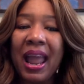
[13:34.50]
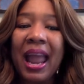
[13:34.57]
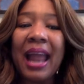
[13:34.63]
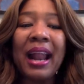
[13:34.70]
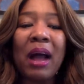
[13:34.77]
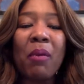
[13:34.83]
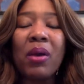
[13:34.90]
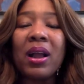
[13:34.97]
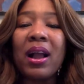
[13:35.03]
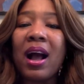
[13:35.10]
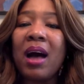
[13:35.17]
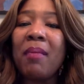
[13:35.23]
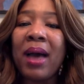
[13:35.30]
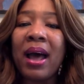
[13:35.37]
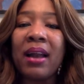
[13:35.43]
And I would
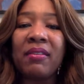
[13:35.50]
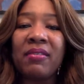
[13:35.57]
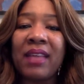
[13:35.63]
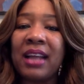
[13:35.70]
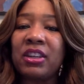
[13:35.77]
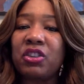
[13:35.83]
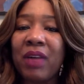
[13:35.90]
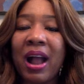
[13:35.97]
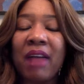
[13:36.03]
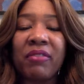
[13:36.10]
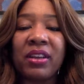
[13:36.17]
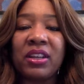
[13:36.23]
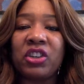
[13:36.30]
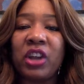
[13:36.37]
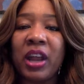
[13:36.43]
come out of that
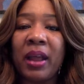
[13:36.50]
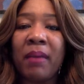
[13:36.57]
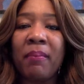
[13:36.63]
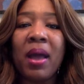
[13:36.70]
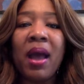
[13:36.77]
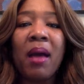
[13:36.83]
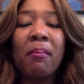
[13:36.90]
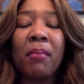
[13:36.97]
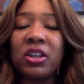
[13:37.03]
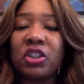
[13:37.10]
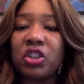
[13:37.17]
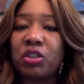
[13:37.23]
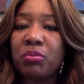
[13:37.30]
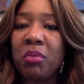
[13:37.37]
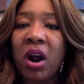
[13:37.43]
traffic jam
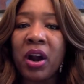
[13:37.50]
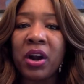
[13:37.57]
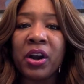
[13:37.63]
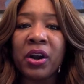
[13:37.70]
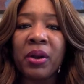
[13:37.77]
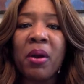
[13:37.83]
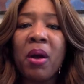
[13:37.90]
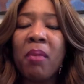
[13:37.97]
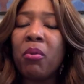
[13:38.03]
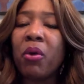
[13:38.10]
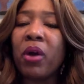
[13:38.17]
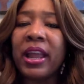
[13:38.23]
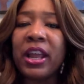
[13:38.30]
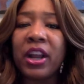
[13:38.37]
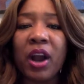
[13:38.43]
much smarter,
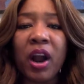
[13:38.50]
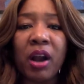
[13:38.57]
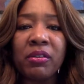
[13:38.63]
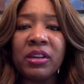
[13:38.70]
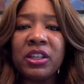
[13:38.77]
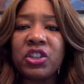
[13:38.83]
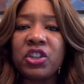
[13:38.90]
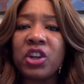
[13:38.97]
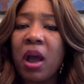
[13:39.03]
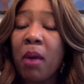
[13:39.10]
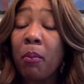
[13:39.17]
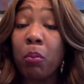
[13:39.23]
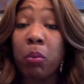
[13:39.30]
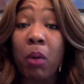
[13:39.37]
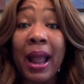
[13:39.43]
more encouraged,
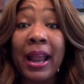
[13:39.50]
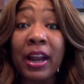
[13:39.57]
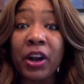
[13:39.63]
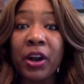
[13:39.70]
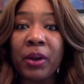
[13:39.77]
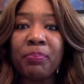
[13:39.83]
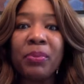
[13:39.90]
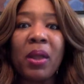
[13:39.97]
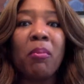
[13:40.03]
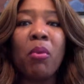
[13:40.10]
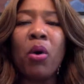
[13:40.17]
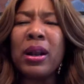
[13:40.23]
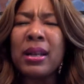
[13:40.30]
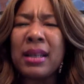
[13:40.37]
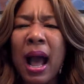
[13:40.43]
brighter,
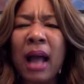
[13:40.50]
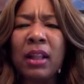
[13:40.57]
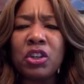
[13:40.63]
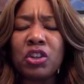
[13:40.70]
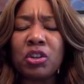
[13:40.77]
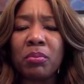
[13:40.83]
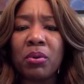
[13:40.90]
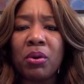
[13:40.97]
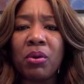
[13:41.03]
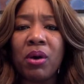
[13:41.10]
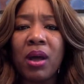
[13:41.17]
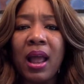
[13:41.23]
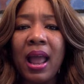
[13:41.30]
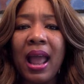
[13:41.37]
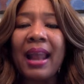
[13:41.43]
more knowledgeable.
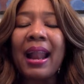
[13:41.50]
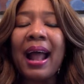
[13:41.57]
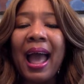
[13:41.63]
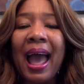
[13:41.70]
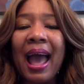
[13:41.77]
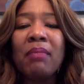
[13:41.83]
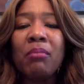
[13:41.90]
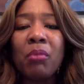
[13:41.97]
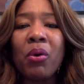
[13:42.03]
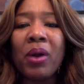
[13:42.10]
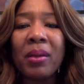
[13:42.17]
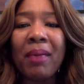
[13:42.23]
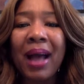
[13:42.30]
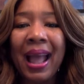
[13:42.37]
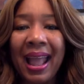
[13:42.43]
And I had more
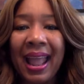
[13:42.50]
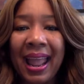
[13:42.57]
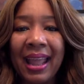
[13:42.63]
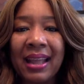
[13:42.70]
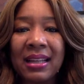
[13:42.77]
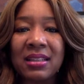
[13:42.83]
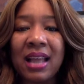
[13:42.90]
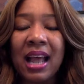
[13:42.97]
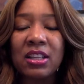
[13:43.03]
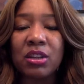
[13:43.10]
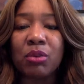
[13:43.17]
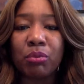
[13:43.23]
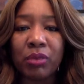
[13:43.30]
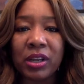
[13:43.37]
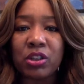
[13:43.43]
in my hands as a
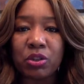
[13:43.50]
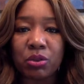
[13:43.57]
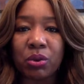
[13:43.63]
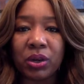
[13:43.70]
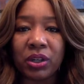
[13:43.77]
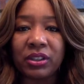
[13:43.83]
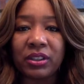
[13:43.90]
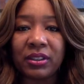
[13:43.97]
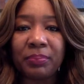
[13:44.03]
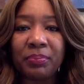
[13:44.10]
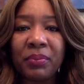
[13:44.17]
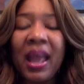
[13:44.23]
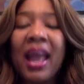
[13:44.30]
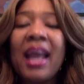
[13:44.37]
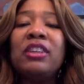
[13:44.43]
resource.
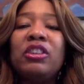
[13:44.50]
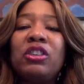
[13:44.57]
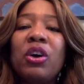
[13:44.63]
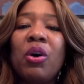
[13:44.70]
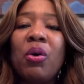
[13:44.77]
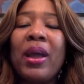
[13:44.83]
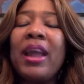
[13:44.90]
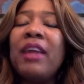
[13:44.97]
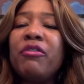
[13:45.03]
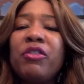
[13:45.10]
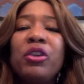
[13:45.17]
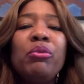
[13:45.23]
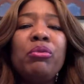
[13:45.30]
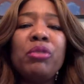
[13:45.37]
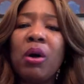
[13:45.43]
And so if
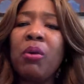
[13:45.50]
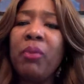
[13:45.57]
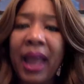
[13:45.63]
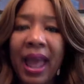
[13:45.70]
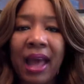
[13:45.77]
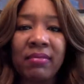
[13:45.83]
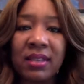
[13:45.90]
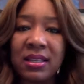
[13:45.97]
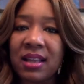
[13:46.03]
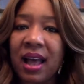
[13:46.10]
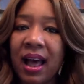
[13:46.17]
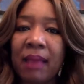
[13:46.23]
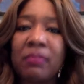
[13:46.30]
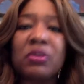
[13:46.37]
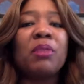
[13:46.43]
you don't have the
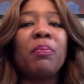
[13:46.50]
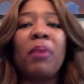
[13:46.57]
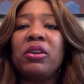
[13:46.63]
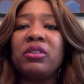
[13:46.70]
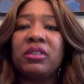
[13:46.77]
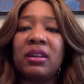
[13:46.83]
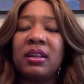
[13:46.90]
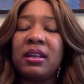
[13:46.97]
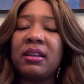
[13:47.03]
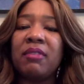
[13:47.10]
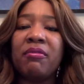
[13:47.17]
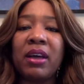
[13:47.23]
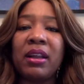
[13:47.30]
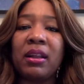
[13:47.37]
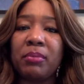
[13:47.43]
time to personally
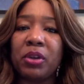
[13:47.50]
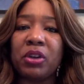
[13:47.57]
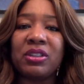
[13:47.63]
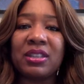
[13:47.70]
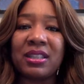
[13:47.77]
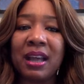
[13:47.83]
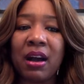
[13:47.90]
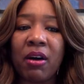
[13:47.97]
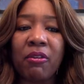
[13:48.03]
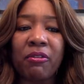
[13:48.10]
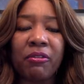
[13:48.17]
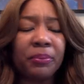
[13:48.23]
develop yourself